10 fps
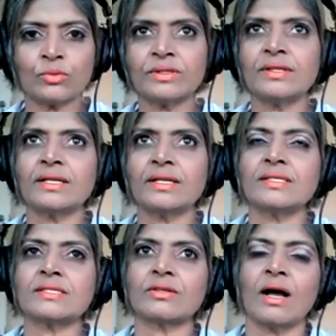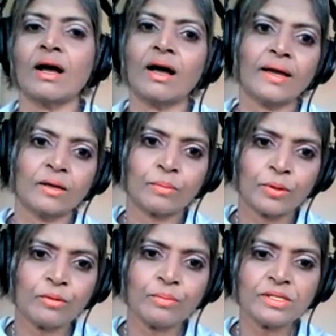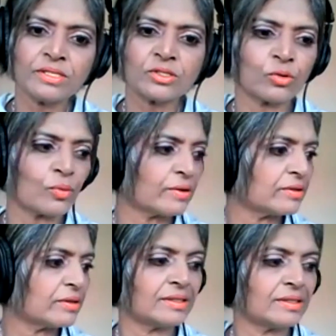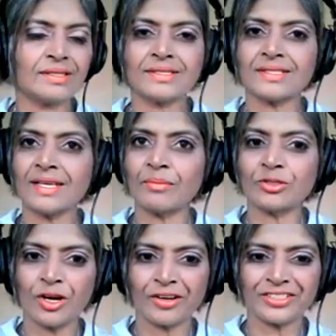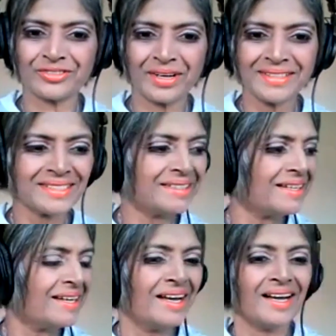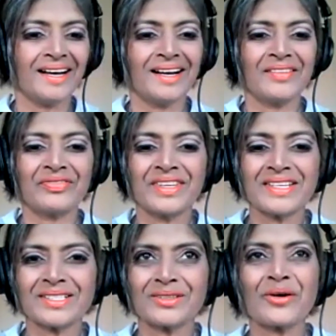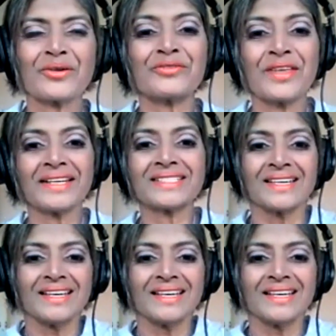whether that is higher purposed or whether it is sabotage, right? There's a lot of that